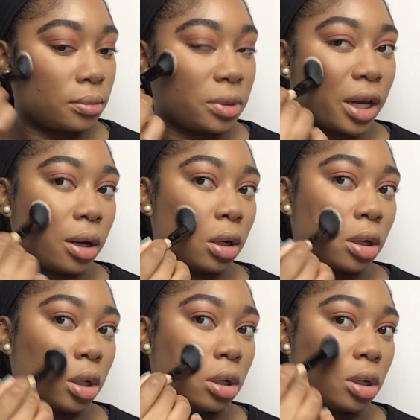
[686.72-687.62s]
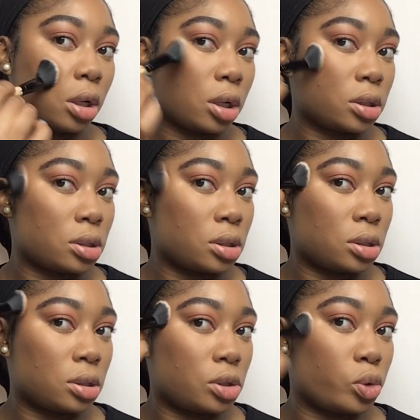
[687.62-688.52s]
that
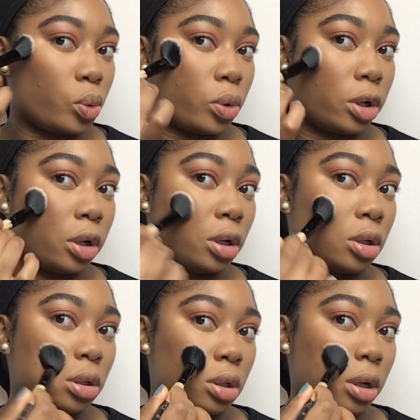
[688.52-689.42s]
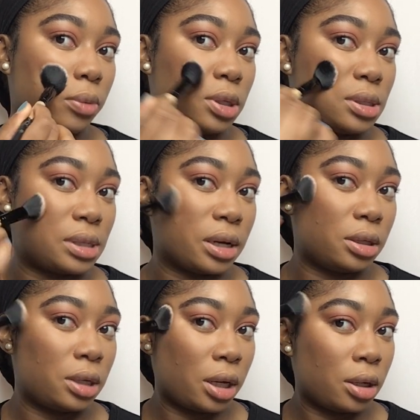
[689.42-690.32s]
contour that we
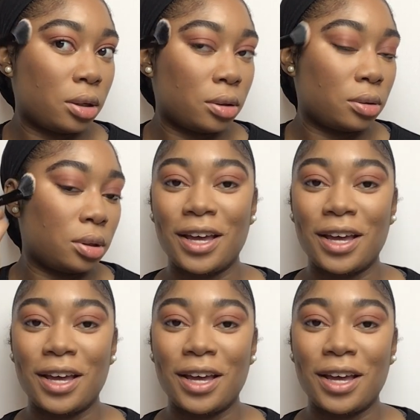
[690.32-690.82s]
set down.